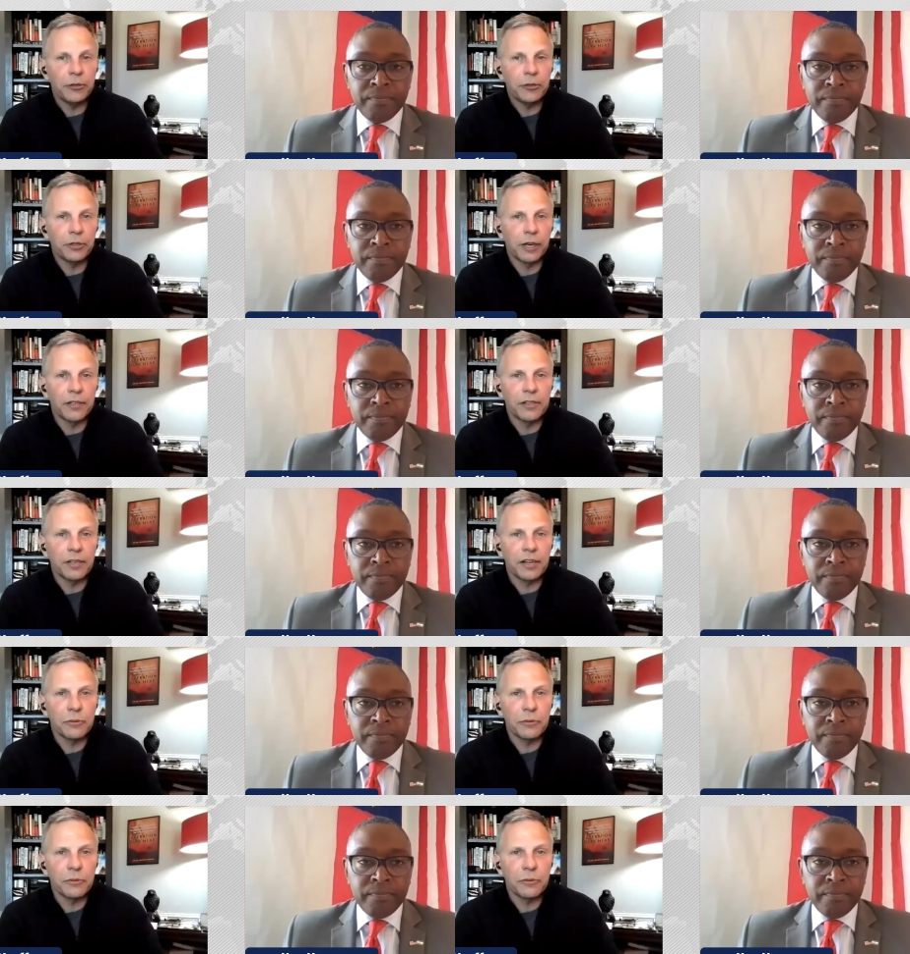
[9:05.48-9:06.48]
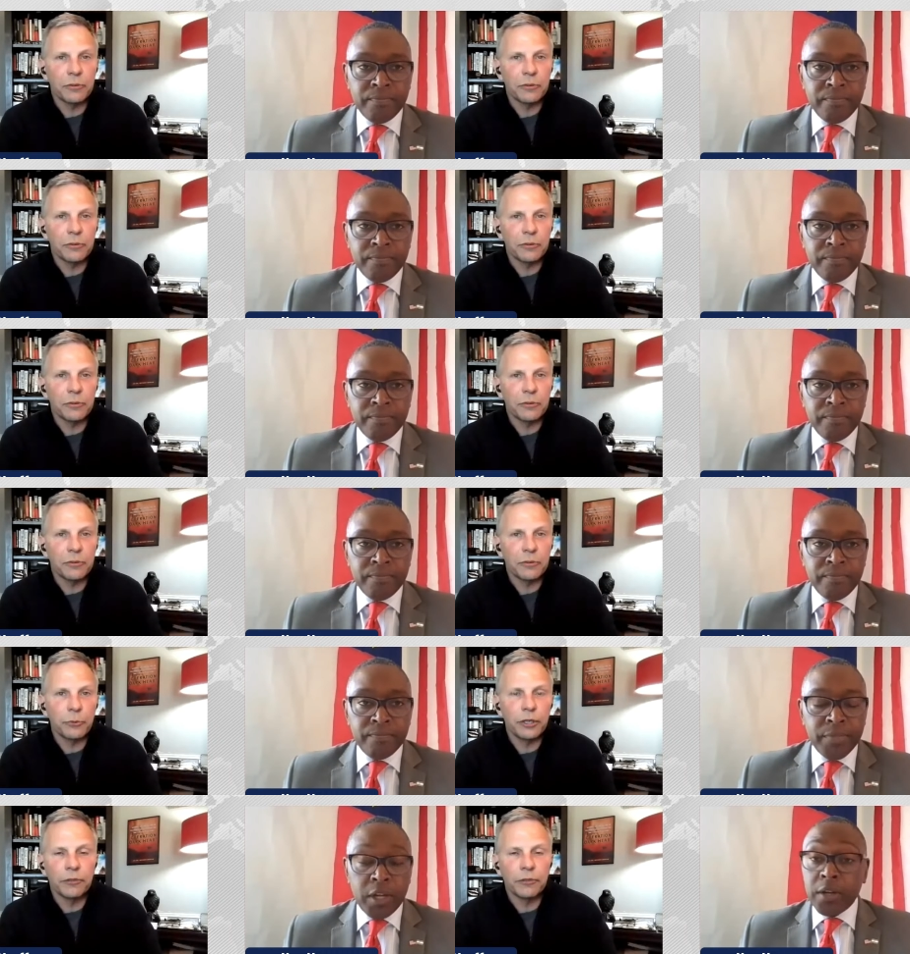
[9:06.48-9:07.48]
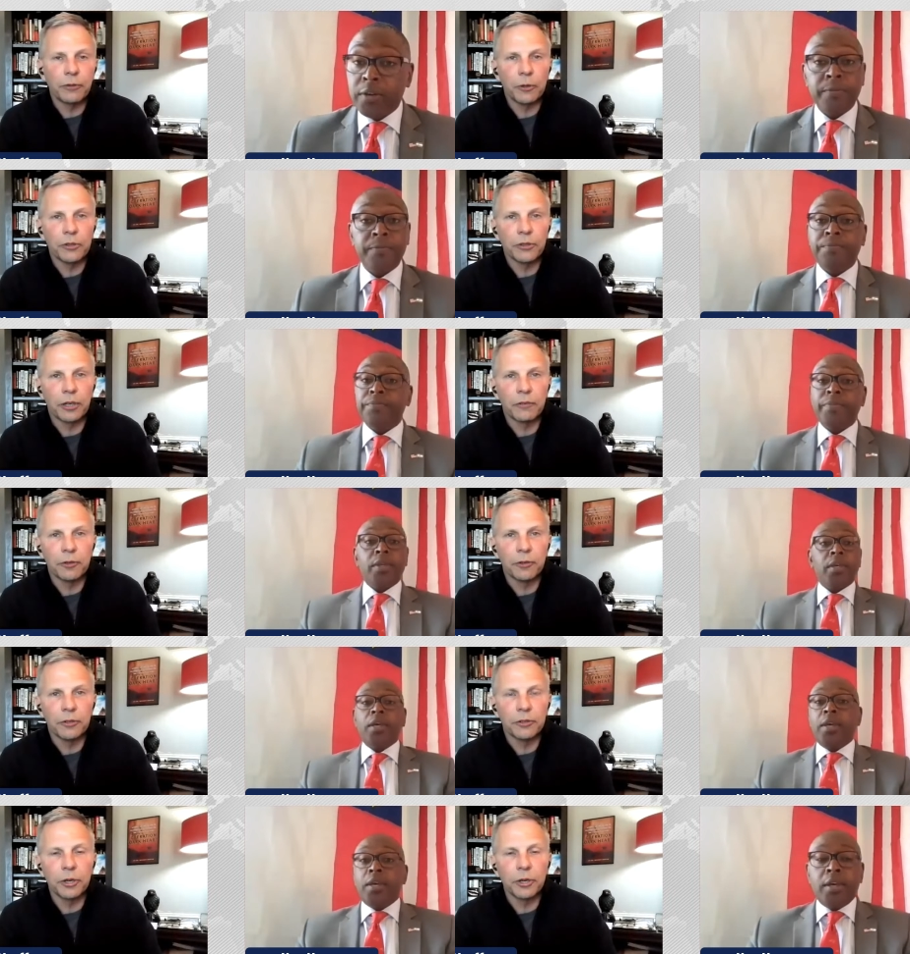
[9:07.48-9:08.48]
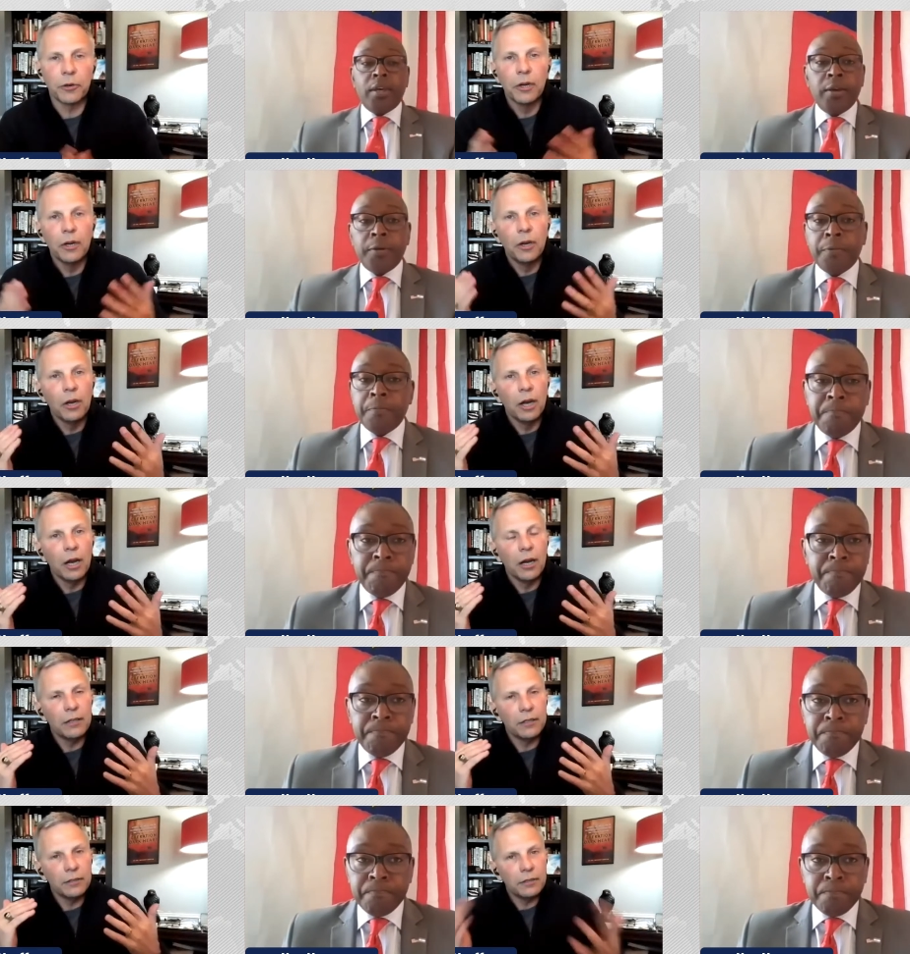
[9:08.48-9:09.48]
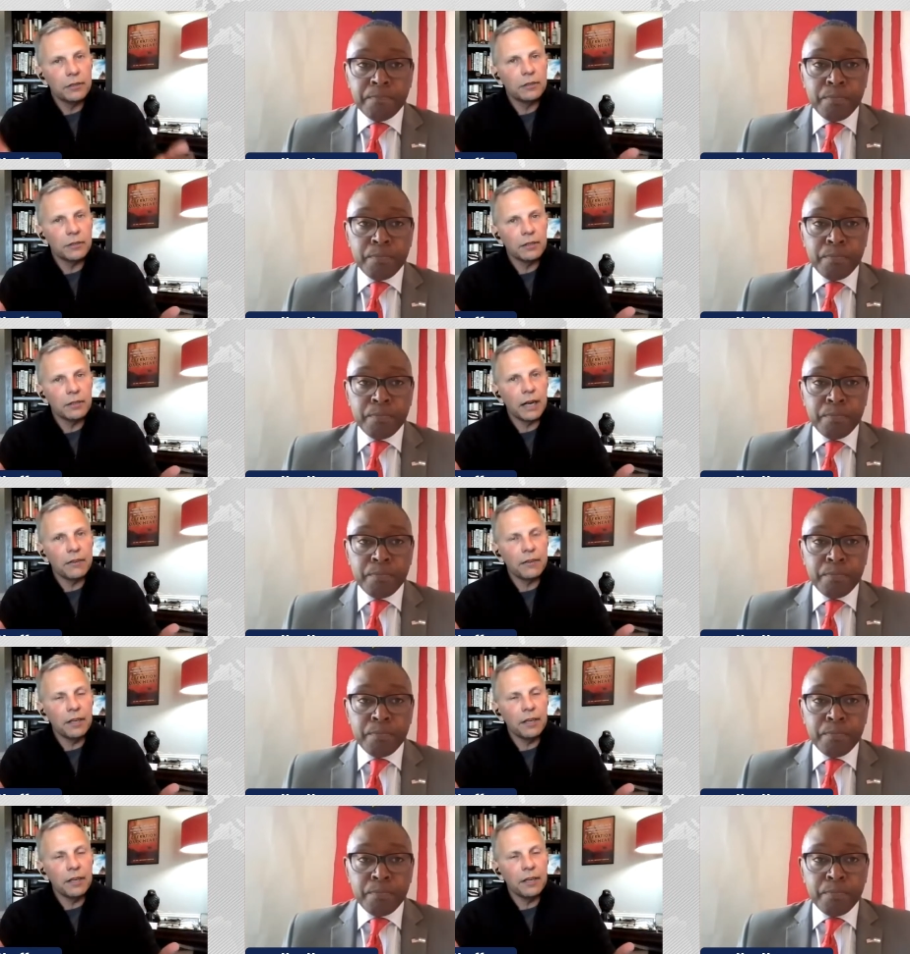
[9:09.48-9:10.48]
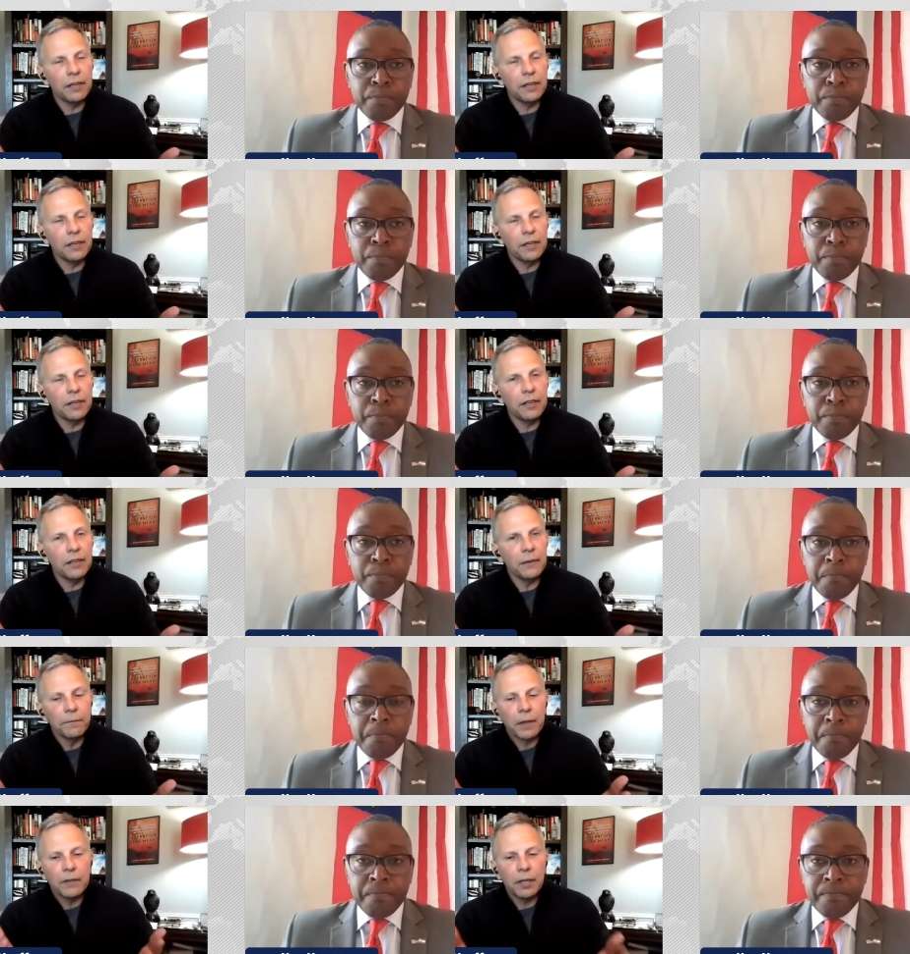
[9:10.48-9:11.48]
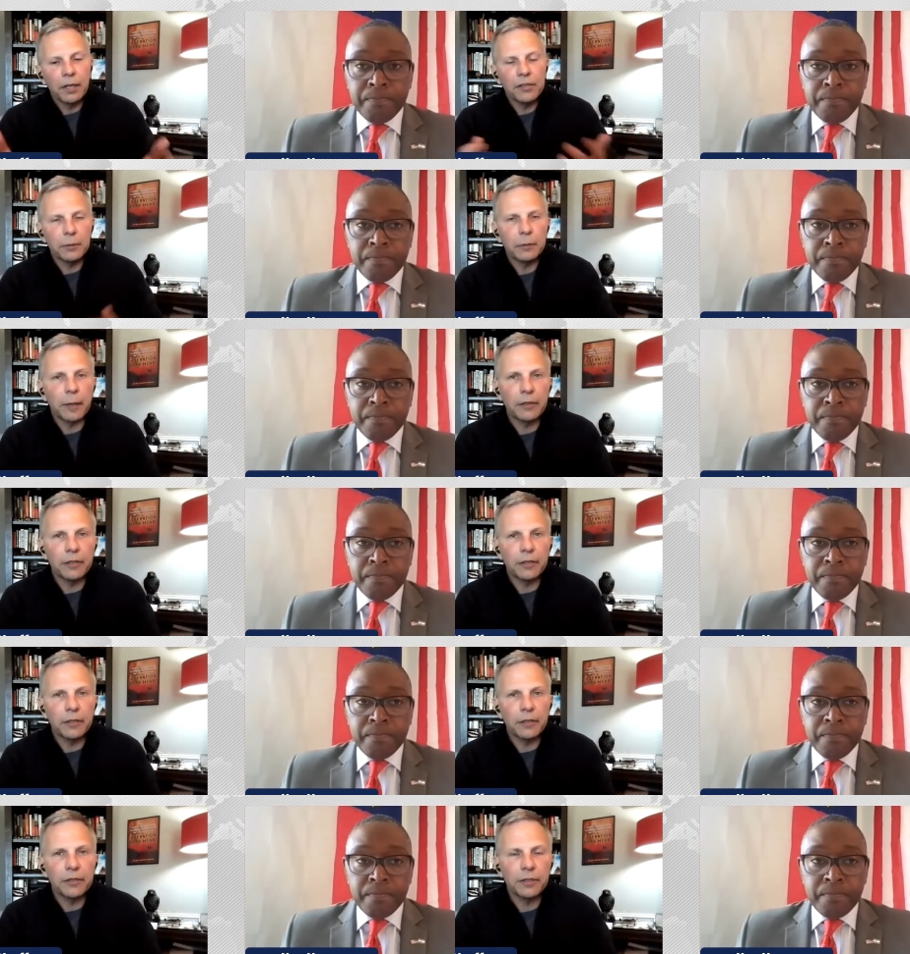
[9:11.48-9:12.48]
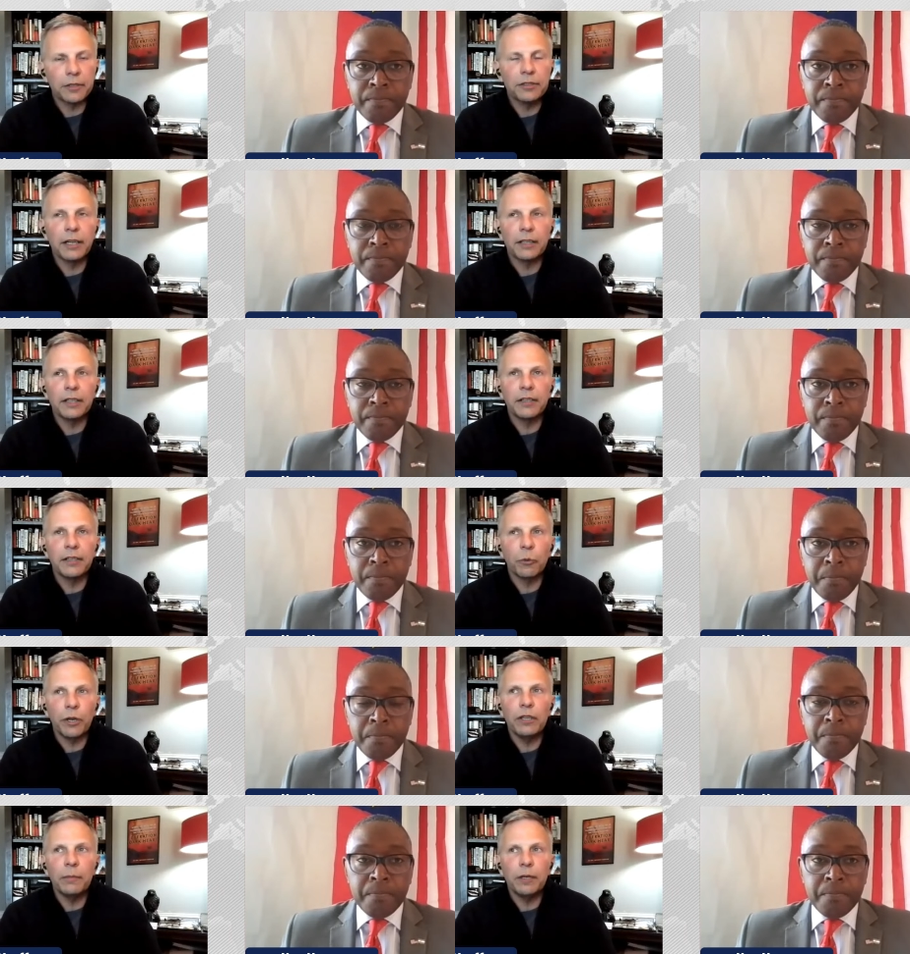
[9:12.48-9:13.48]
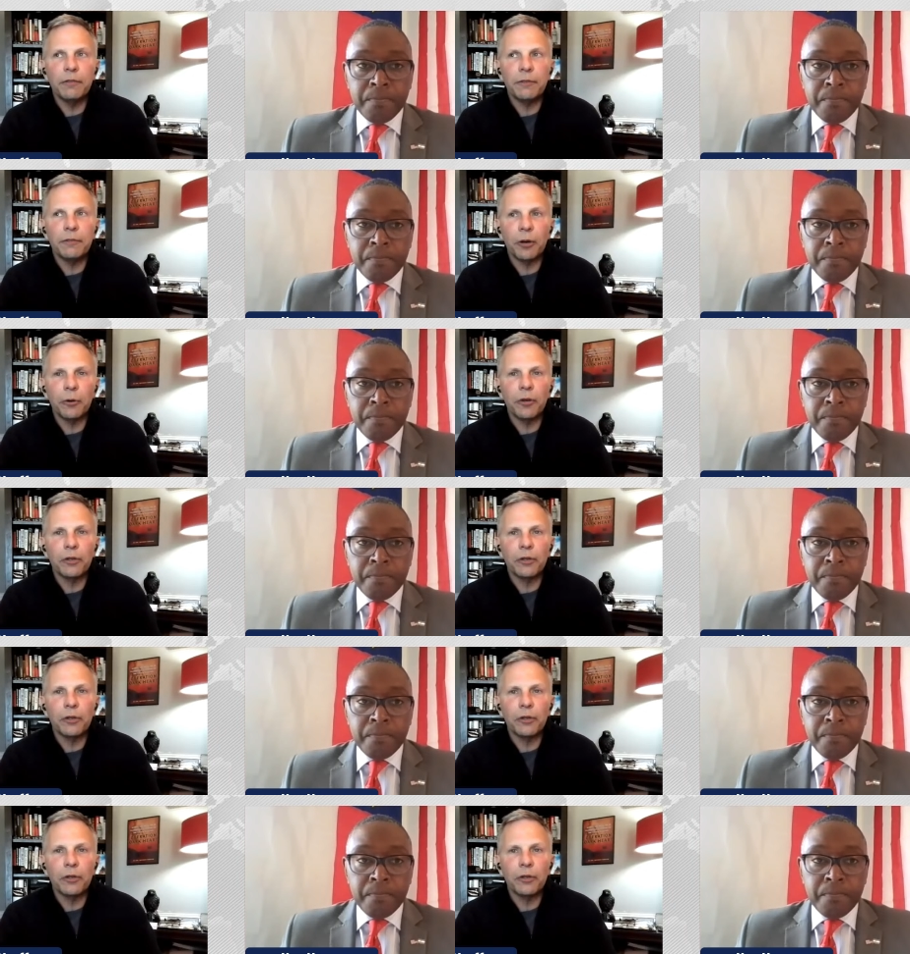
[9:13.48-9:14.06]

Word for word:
Speaker 1: We have issues here in the United States that we need to focus on first. So, uh, I think. Tell us a little about this, this idea that we need to be focused